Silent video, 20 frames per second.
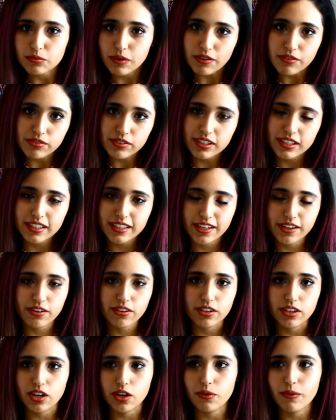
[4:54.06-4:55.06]
roughly a
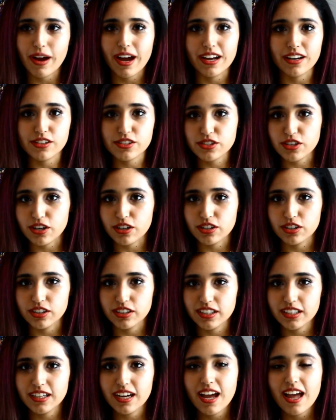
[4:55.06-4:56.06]
year ago how to start
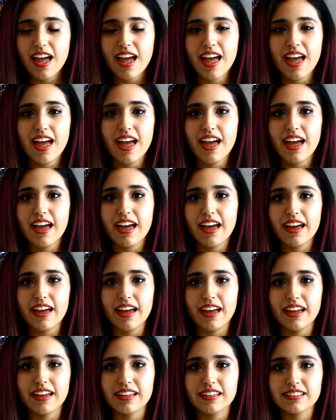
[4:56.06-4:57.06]
cooking,
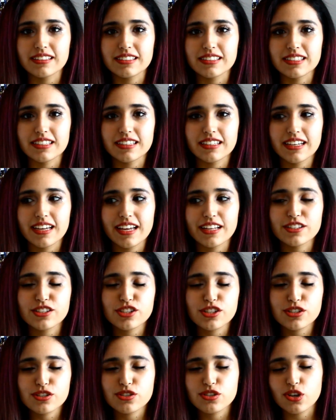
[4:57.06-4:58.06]
and
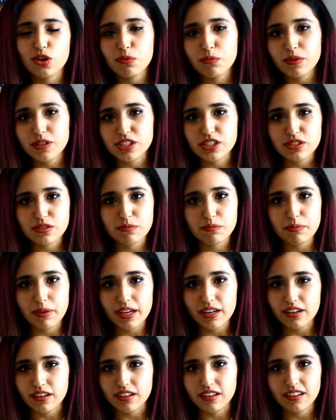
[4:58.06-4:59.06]
it's just so much
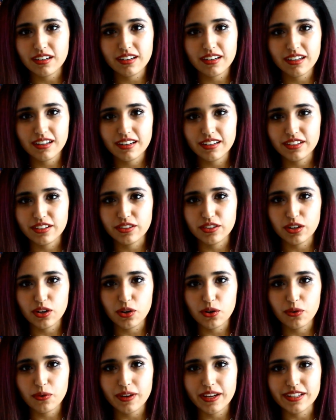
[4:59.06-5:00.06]
better You
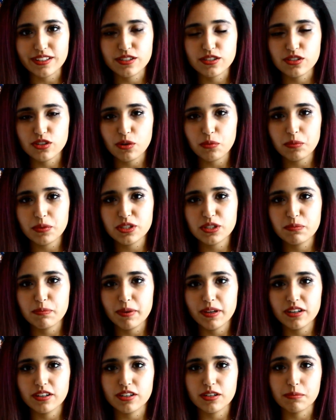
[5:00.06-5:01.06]
know, it's so much
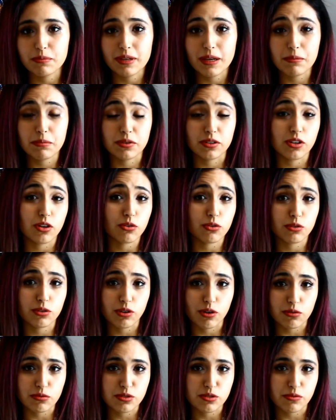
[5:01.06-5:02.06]
better to be able to go to
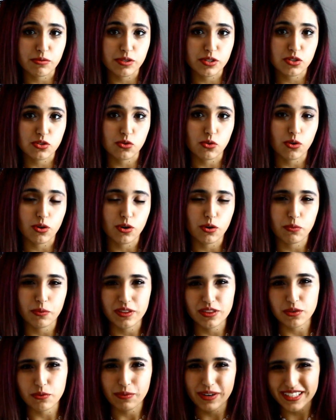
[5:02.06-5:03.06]
a grocery store
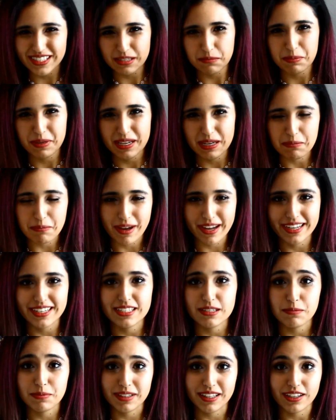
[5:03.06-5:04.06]
with a recipe in
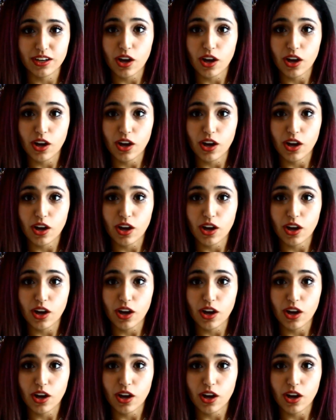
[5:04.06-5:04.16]
mind to be